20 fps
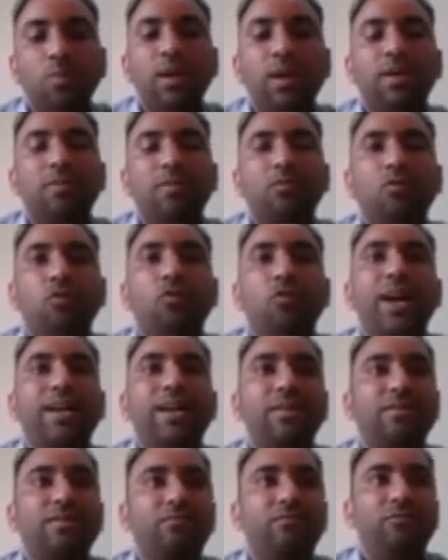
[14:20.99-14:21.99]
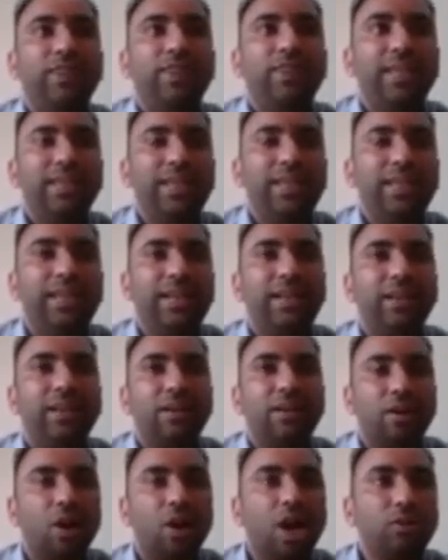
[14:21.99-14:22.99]
What we need
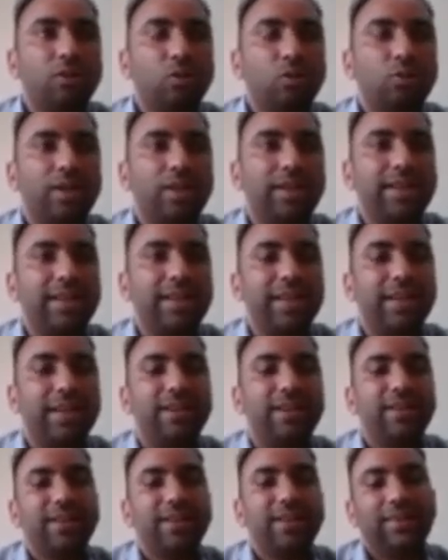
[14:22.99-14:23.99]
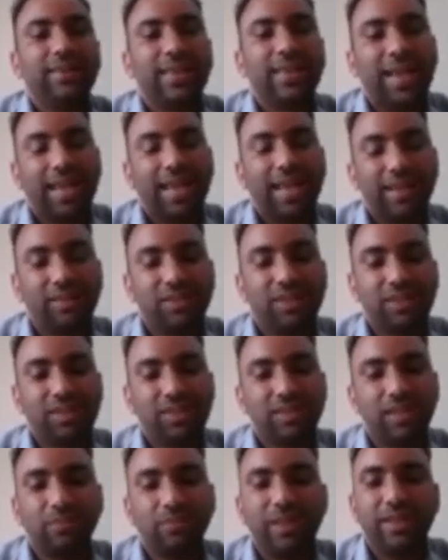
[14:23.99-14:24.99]
not to create the excess
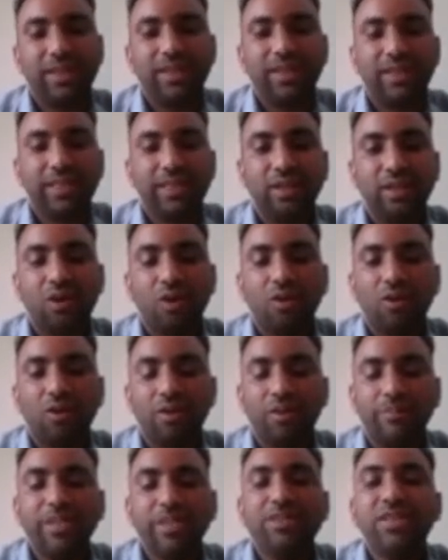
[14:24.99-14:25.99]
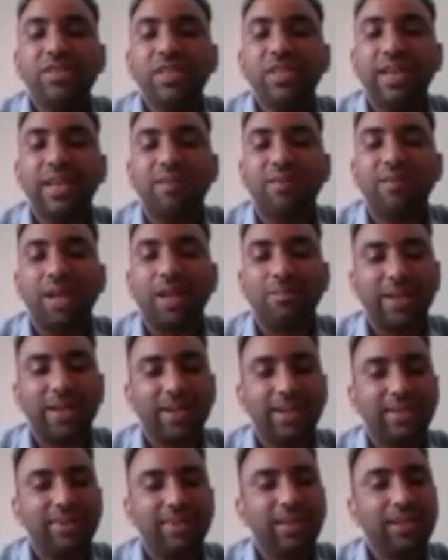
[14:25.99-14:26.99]
humidity or misty environment
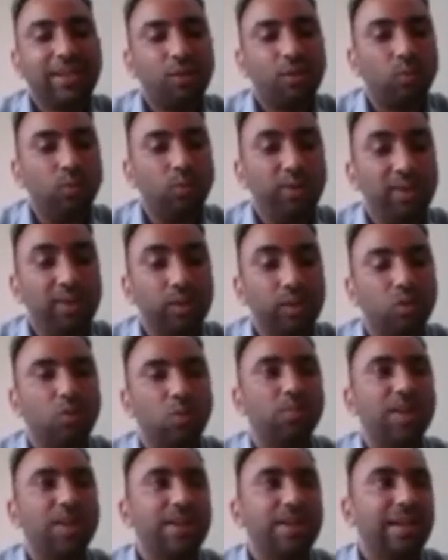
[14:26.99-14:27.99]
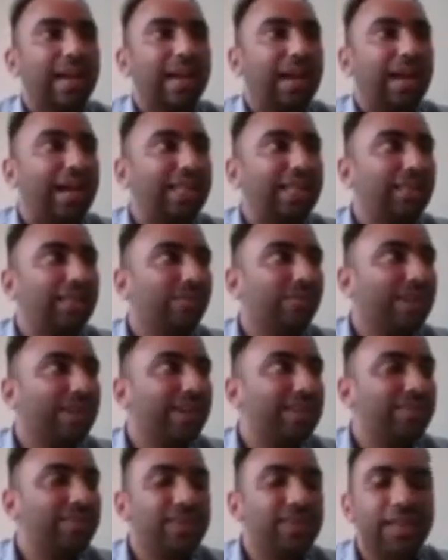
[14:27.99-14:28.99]
in the growing room, otherwise
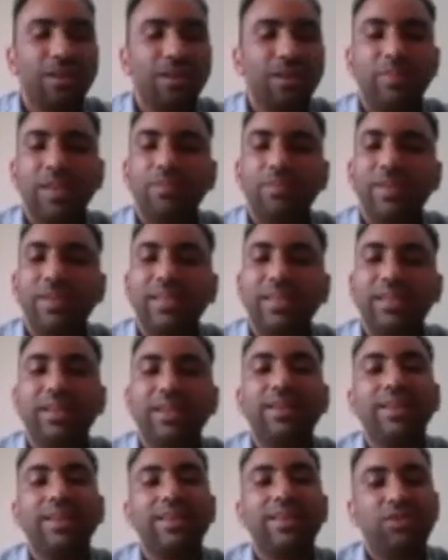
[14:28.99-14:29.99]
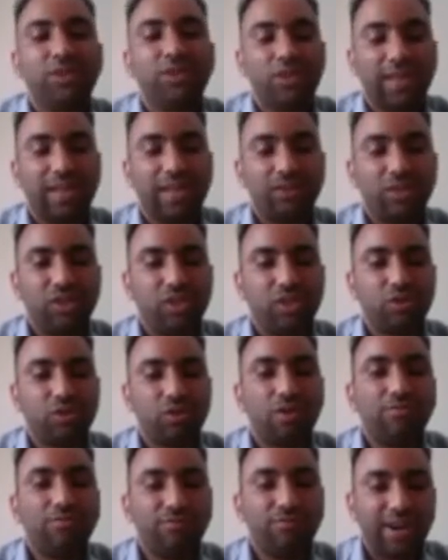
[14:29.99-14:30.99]
there will be a chances
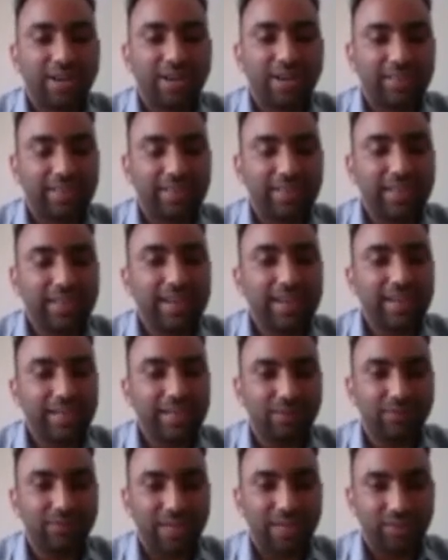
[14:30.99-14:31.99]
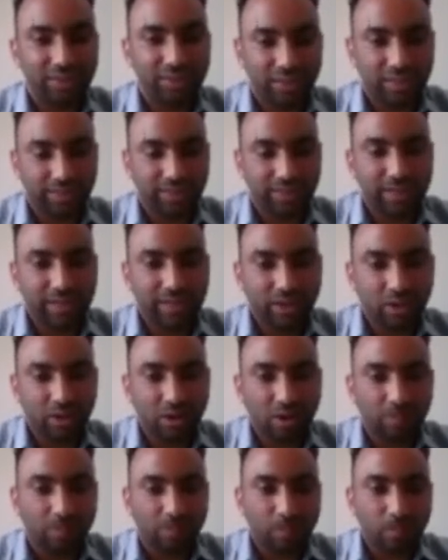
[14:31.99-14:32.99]
of bacterial infection in the
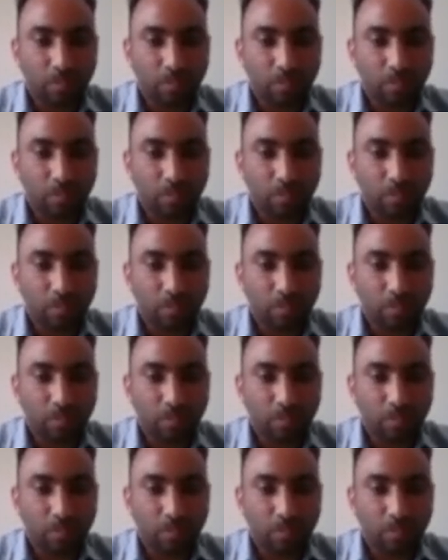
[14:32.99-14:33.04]
crop.